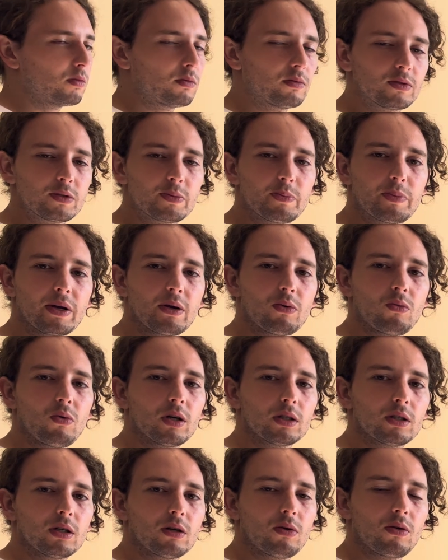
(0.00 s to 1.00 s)
spring
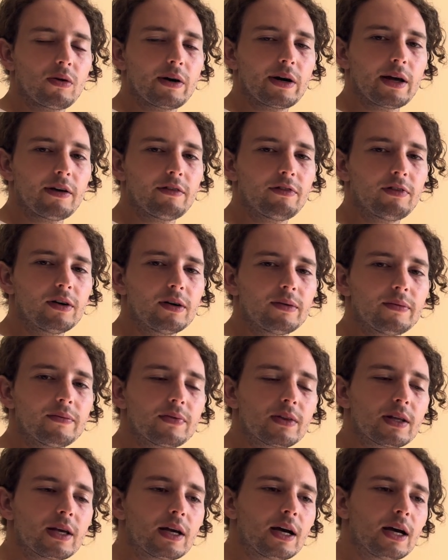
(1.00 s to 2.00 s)
water or whatever,
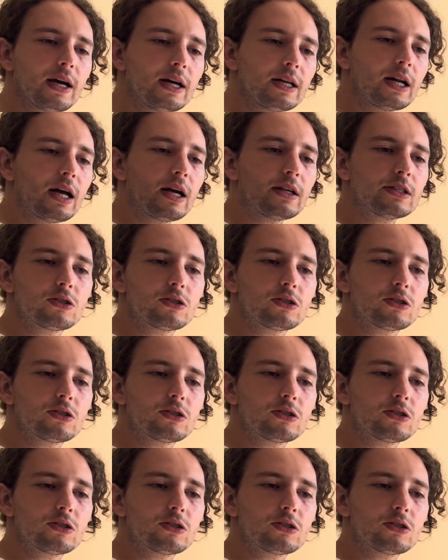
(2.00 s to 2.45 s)
and I